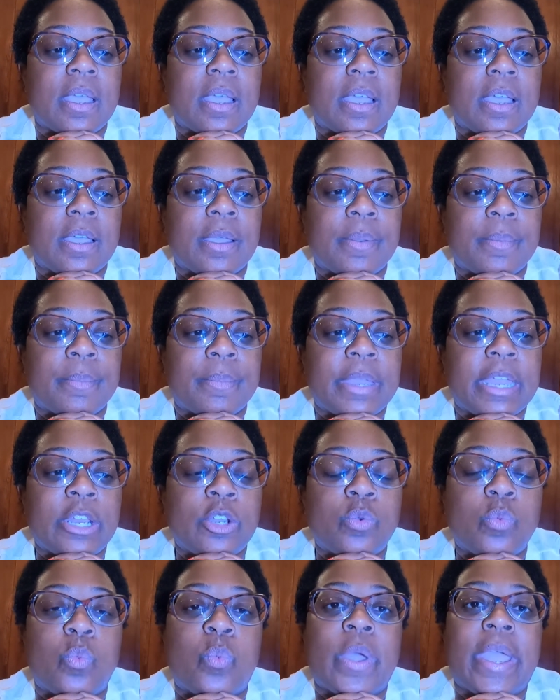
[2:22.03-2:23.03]

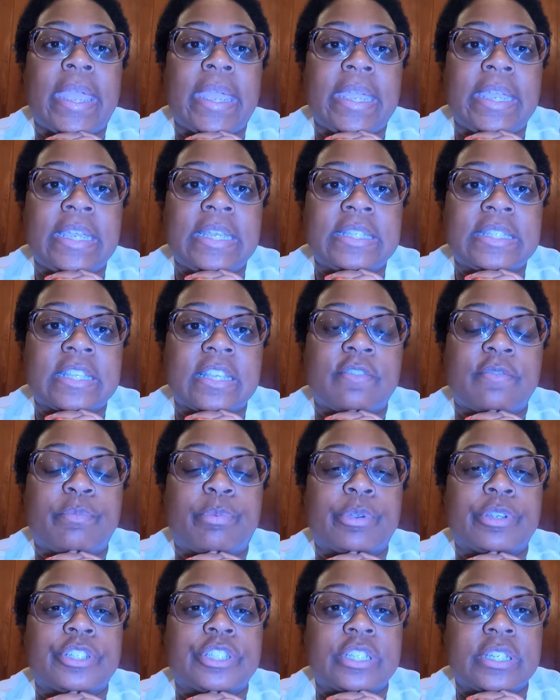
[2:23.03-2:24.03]
and ways of
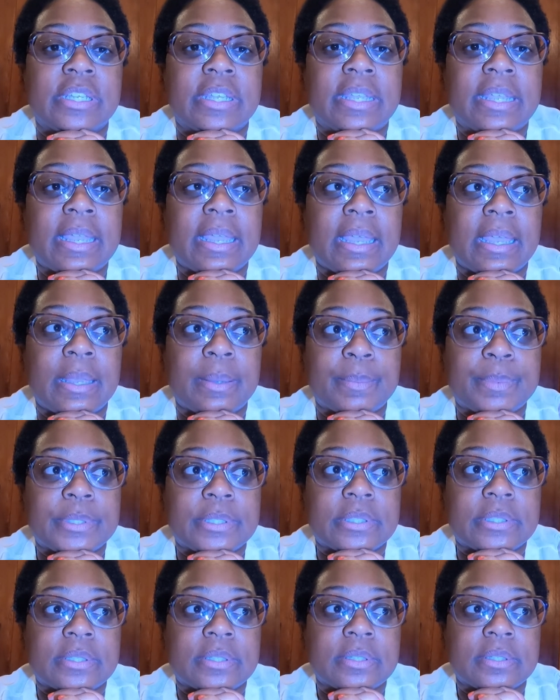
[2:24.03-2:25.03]
bridging
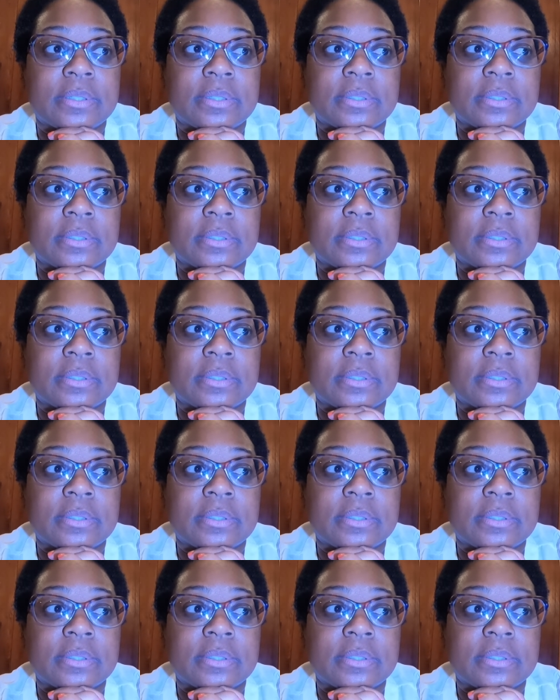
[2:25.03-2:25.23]
gaps